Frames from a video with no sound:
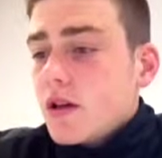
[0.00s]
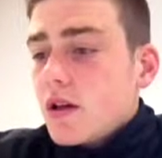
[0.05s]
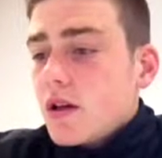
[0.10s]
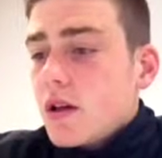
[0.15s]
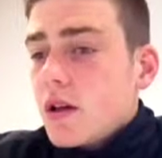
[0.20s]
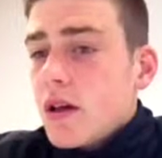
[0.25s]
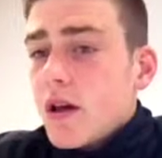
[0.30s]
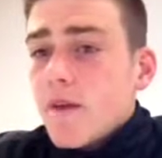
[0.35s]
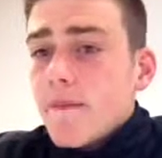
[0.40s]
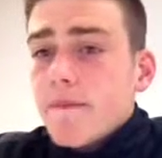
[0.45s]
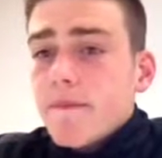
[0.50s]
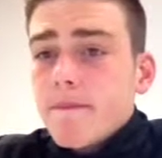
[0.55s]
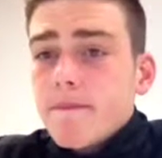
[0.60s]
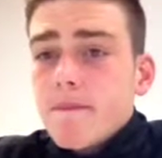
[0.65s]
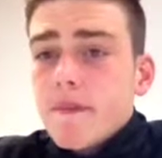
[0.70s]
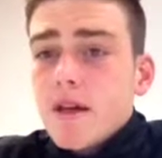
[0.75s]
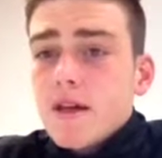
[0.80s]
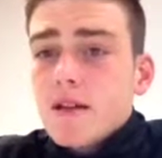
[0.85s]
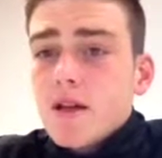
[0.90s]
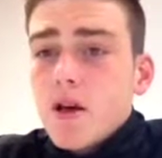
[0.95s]
yeah,
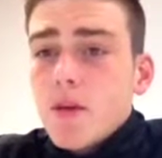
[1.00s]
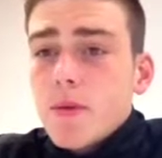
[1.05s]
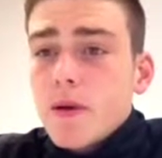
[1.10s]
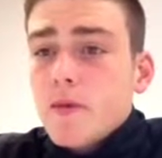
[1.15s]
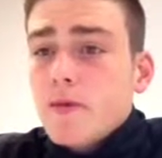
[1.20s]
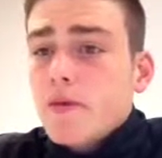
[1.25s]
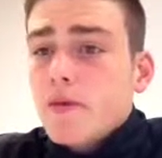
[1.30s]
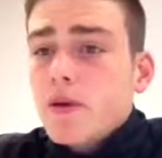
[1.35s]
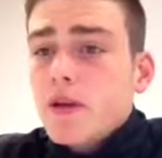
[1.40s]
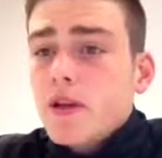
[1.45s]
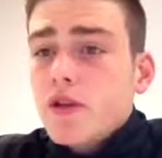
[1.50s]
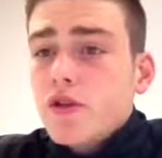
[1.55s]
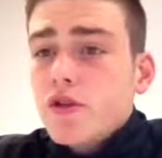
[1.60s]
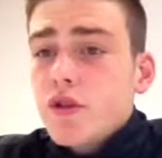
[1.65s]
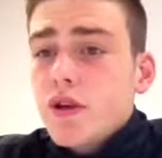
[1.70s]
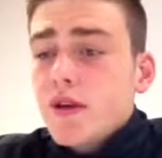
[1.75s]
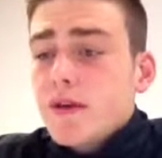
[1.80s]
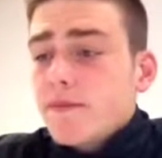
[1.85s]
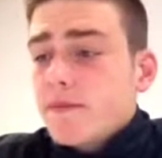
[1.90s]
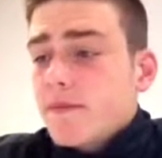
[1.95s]
that's how people would
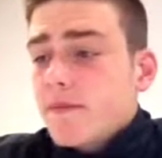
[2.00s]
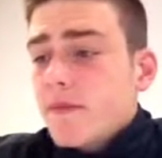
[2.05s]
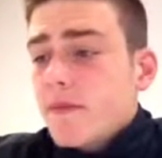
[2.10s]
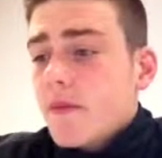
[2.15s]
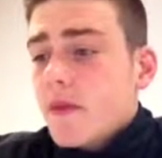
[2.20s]
enjoy it.